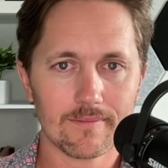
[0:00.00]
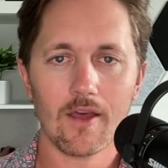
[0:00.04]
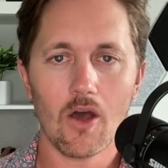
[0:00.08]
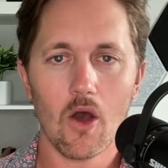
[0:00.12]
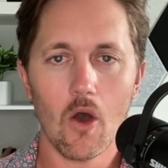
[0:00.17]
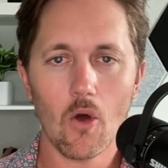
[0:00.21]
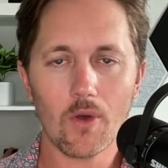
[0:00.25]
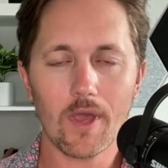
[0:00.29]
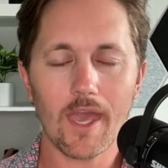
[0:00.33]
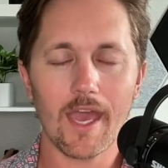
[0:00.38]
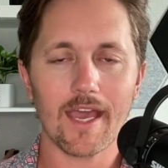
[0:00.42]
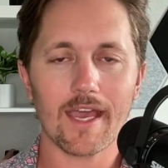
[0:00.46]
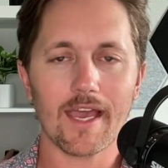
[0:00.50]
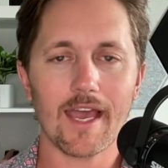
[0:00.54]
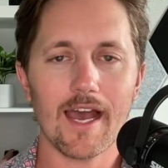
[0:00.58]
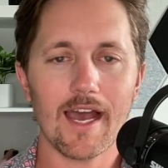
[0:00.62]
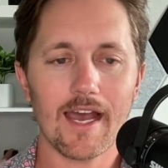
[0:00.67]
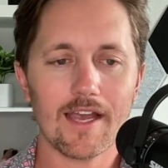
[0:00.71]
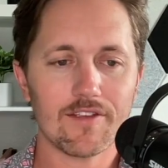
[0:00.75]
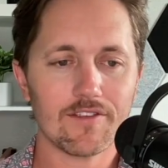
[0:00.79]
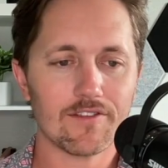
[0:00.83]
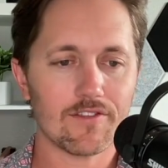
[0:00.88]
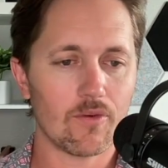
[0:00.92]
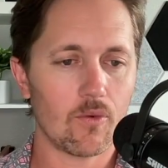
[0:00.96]
Okay,
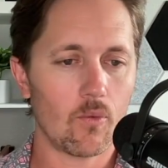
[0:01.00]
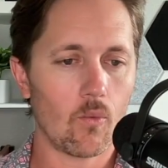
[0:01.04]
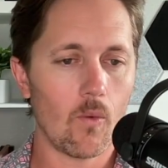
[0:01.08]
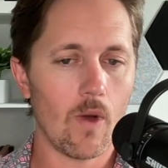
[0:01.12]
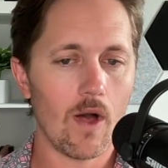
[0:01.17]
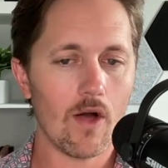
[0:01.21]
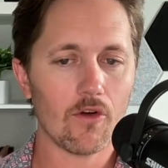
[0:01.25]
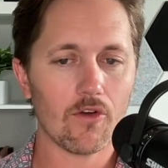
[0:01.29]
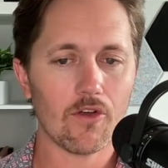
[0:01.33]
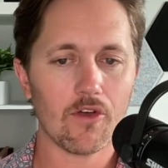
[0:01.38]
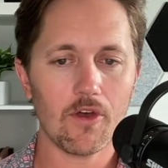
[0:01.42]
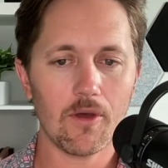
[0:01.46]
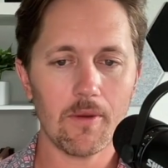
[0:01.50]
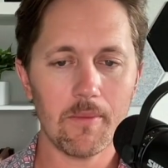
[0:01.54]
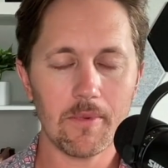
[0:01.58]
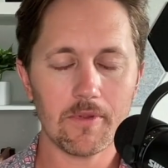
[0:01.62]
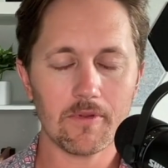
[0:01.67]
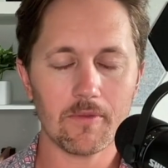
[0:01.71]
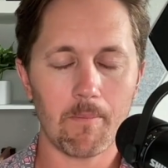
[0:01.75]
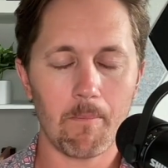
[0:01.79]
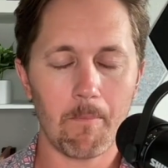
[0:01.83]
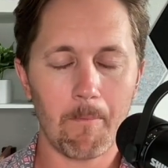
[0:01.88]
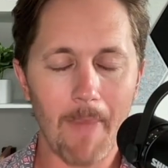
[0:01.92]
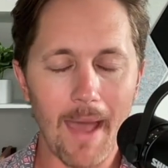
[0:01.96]
guys, welcome
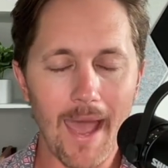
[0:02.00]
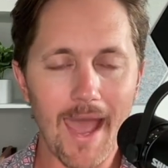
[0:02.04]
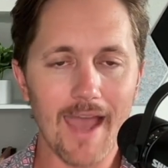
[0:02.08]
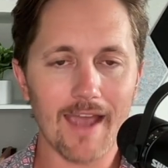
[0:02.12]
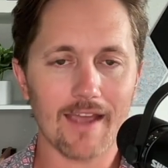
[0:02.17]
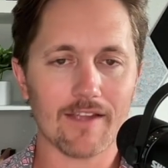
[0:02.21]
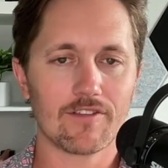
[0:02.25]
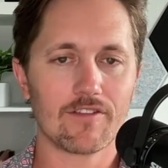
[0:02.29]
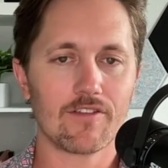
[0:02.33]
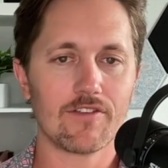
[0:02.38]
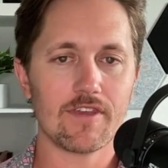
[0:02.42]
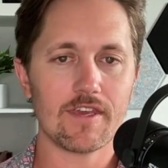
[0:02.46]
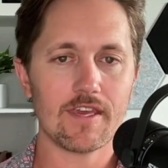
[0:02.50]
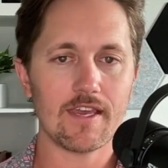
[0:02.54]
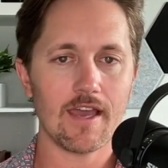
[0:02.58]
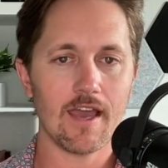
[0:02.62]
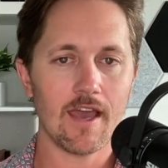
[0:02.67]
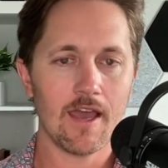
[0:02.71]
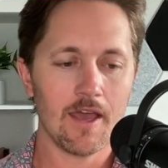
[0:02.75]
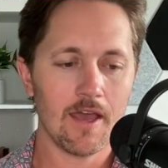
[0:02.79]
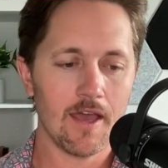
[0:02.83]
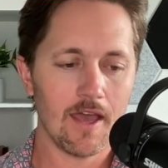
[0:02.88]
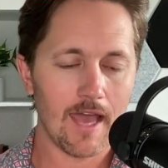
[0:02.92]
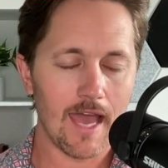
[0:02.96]
back to the
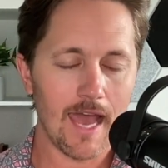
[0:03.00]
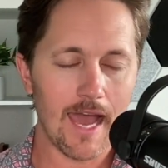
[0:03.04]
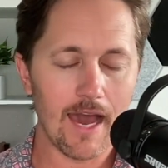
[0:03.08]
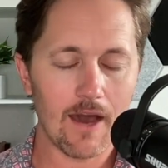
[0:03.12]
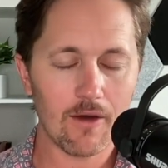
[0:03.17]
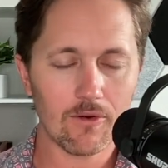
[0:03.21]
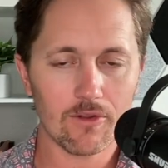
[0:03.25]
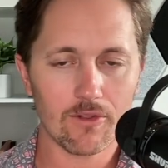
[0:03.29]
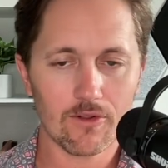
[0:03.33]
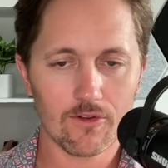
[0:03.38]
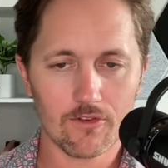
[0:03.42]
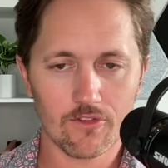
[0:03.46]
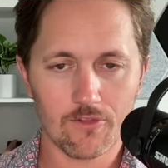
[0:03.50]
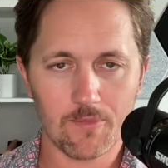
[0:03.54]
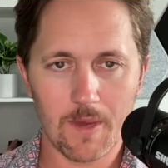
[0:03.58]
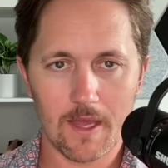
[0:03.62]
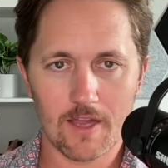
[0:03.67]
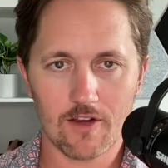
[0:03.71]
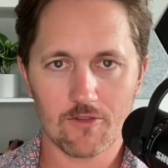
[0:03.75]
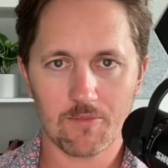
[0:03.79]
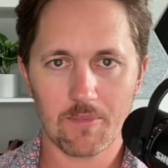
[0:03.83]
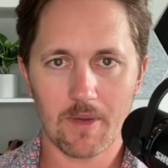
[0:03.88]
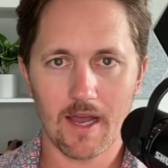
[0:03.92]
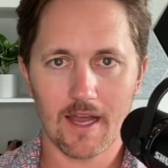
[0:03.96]
How to Learn
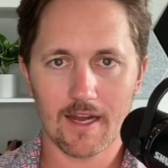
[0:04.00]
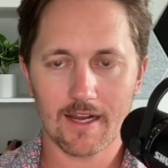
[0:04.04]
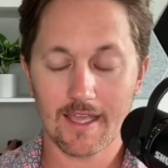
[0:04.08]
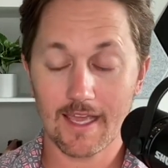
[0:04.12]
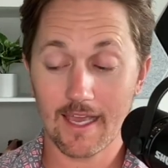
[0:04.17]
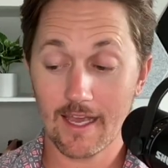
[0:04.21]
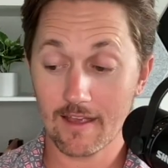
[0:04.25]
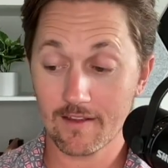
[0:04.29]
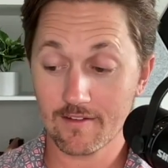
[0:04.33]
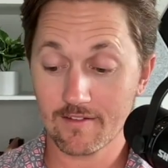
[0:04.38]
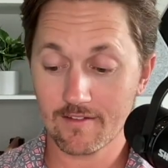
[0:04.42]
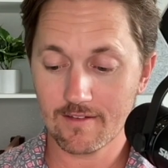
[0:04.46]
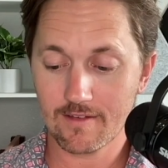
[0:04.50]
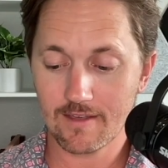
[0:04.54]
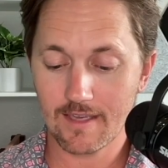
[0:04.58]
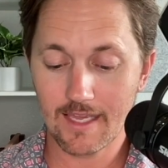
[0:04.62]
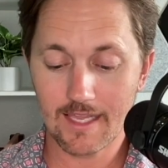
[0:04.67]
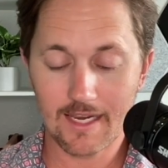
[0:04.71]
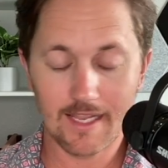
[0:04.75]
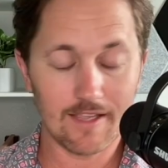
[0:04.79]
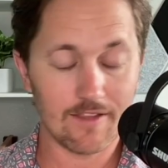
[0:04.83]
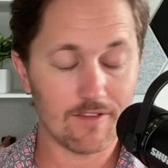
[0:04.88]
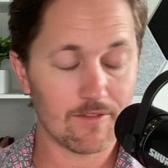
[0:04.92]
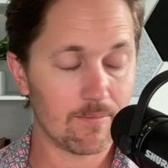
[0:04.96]
Spanish podcast.
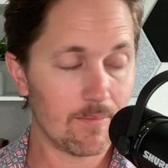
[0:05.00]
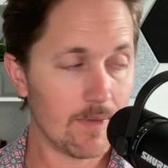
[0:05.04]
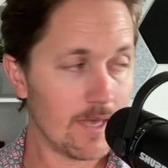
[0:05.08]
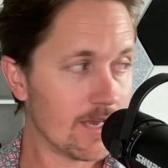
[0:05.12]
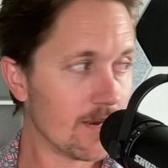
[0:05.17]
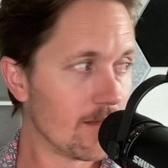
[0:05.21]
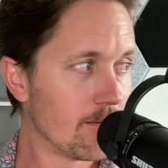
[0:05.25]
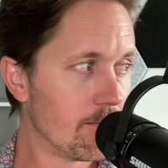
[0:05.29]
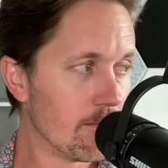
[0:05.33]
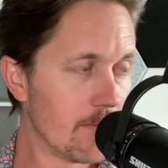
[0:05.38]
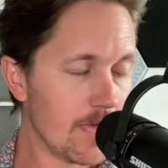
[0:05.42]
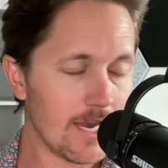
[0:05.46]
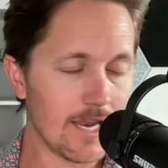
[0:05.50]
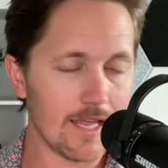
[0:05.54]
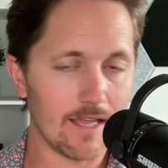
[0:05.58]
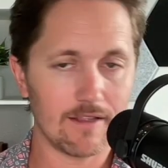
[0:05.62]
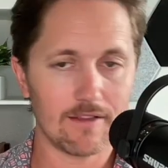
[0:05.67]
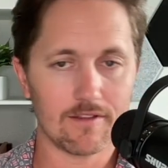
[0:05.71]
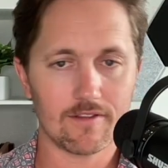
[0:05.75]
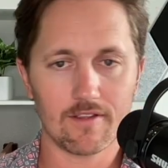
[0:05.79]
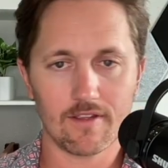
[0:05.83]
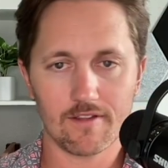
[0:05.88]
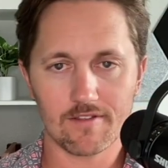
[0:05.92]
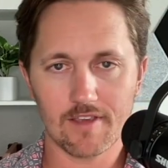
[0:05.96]
It has been a
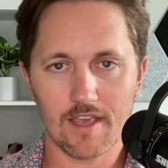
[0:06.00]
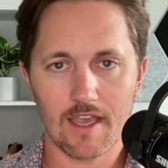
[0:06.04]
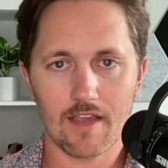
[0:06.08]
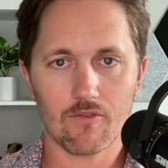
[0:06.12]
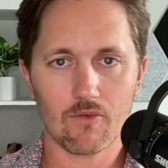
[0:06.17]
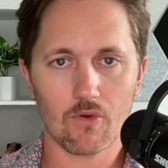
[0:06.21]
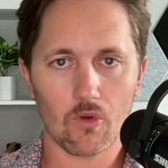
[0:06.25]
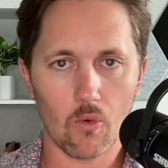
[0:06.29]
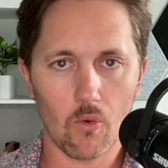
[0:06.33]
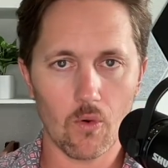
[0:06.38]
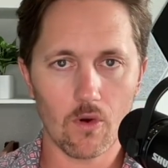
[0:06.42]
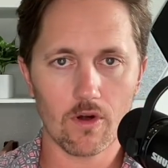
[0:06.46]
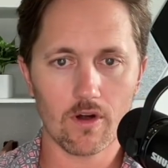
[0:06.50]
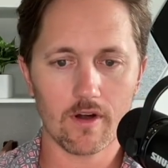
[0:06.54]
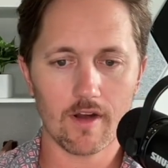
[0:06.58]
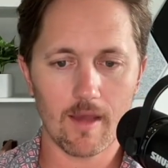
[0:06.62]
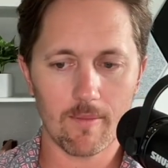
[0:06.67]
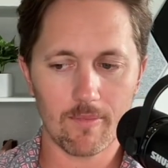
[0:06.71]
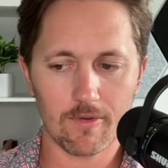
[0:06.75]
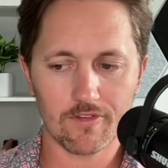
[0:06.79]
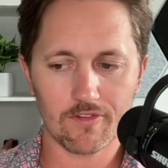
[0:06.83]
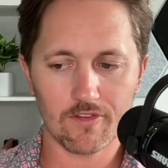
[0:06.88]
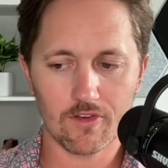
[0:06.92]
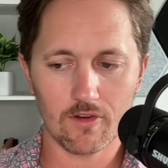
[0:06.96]
minute since I've recorded an
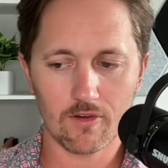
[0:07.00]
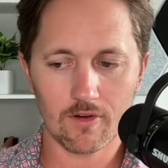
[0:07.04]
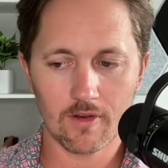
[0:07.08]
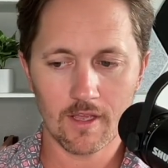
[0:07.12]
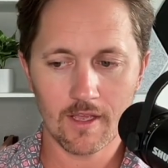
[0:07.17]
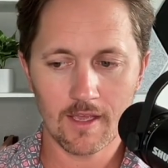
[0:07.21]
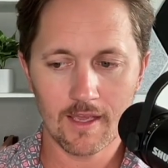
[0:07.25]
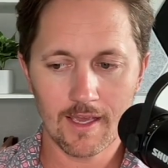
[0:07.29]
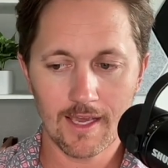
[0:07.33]
episode.